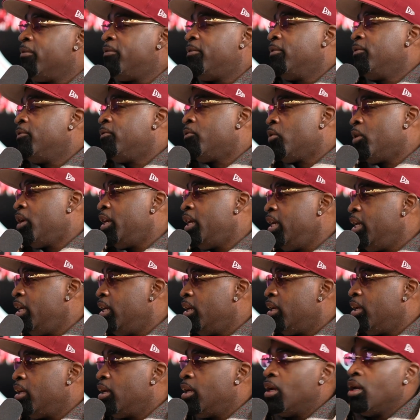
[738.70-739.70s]
for free,
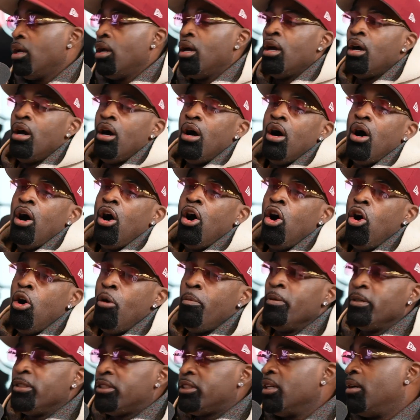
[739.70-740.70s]

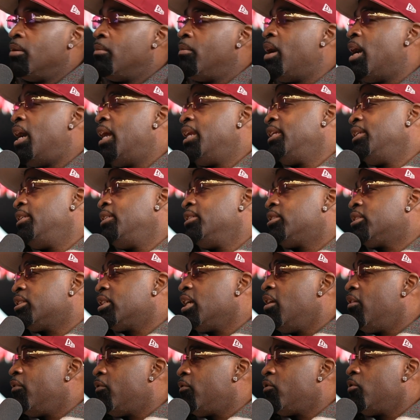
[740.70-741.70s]
hoping somebody
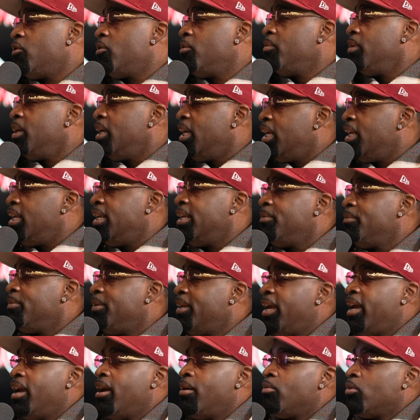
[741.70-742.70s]
discover them in them
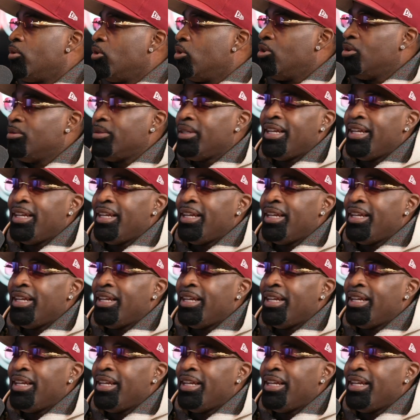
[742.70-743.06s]
damn rooms.